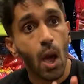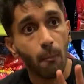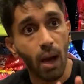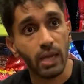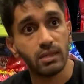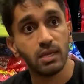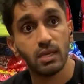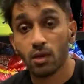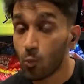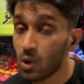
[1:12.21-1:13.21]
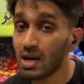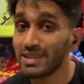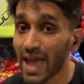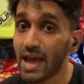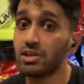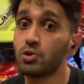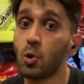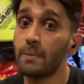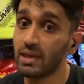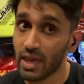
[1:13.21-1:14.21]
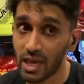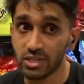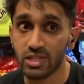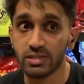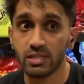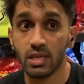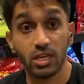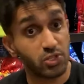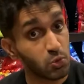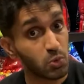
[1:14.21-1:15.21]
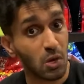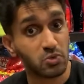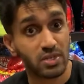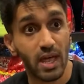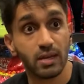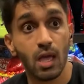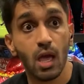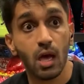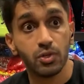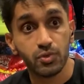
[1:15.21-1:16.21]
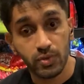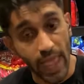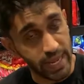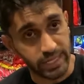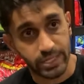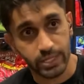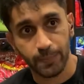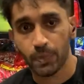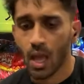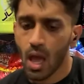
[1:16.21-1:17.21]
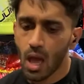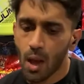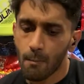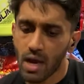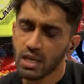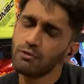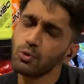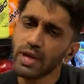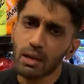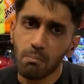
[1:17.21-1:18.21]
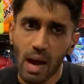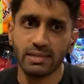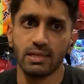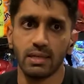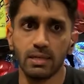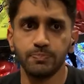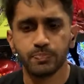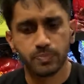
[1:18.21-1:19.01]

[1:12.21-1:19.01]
by the World Anti-Doping Agency in 2008. But if you take muscle,